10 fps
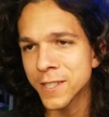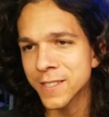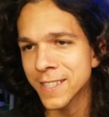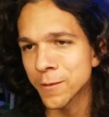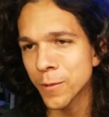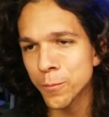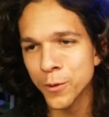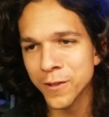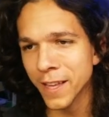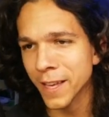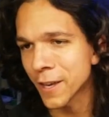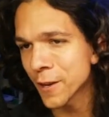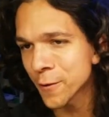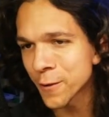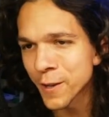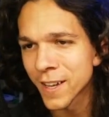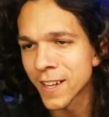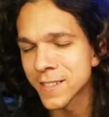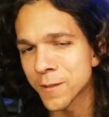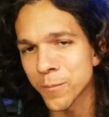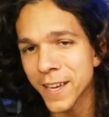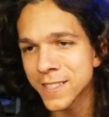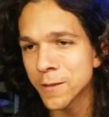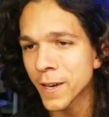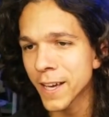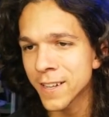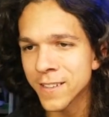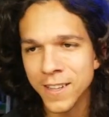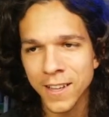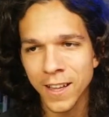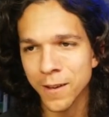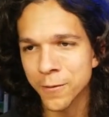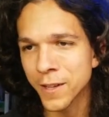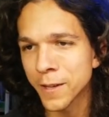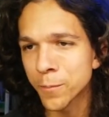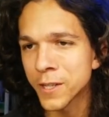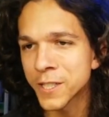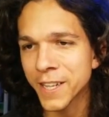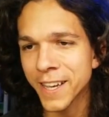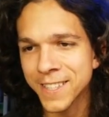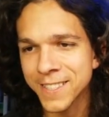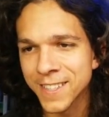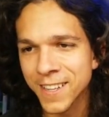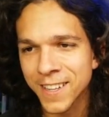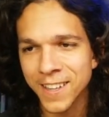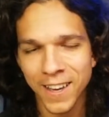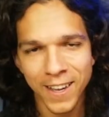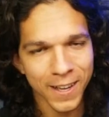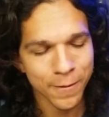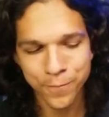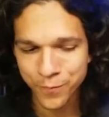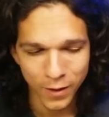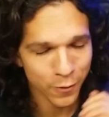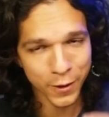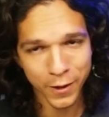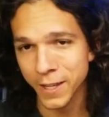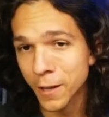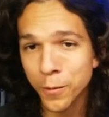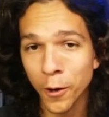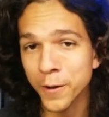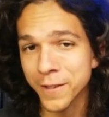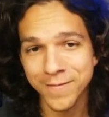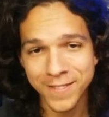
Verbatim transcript: us as a member. Thank you. It's amazing, man. I really appreciate. Uh, we're going to keep going.